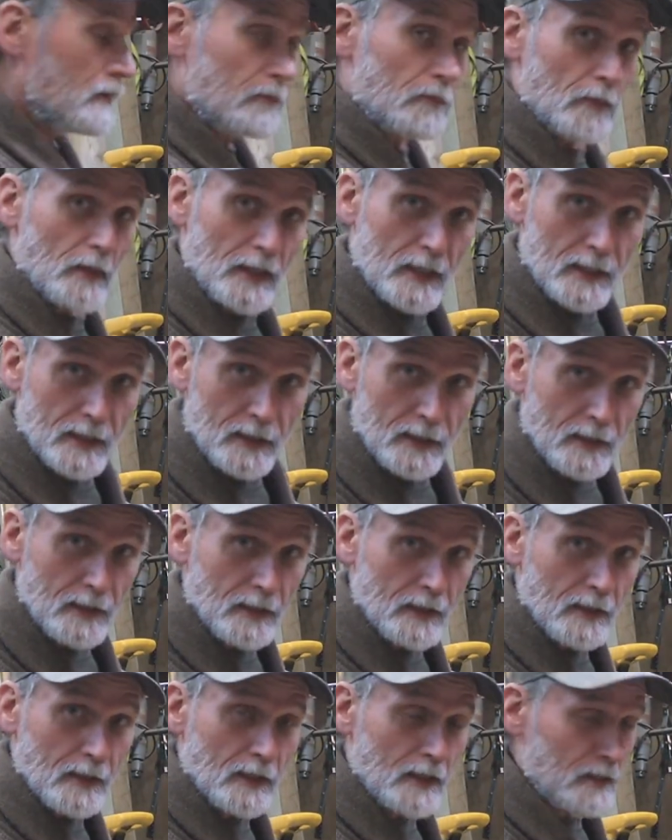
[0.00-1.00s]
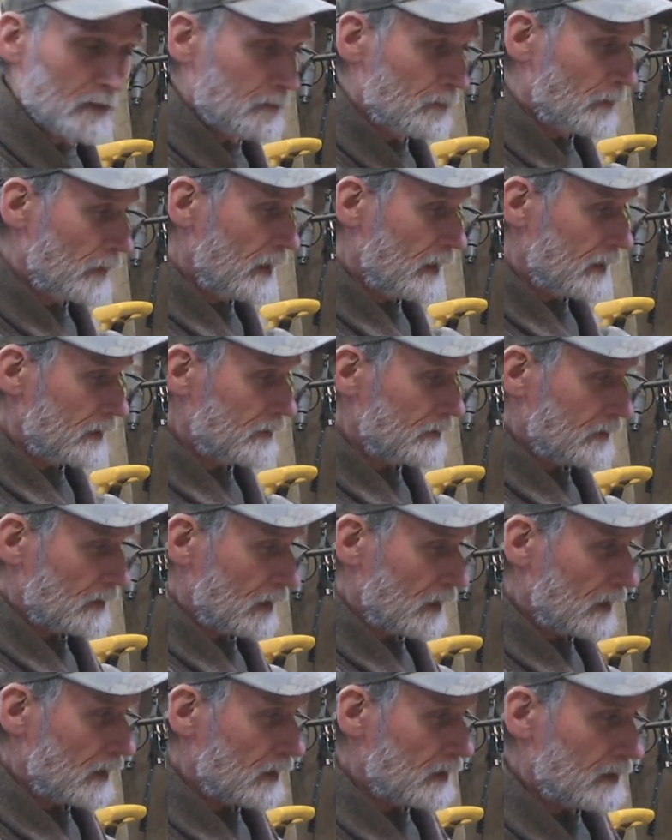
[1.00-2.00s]
making a bench
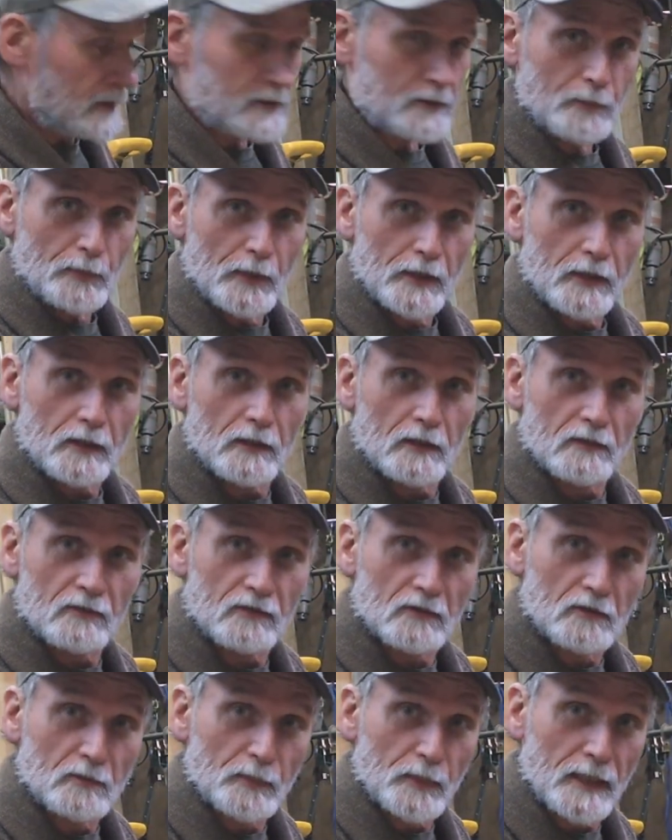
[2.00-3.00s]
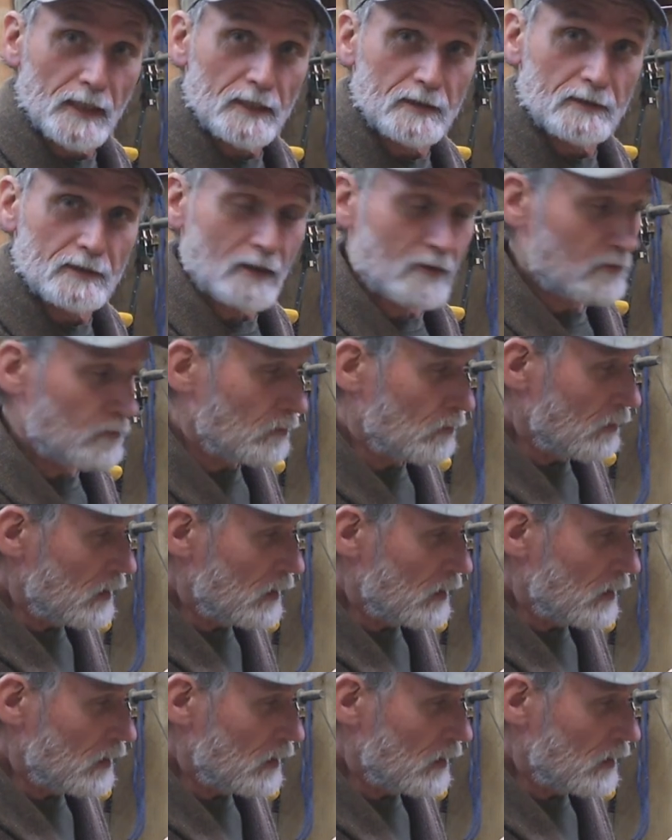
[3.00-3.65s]
out of this beautiful piece of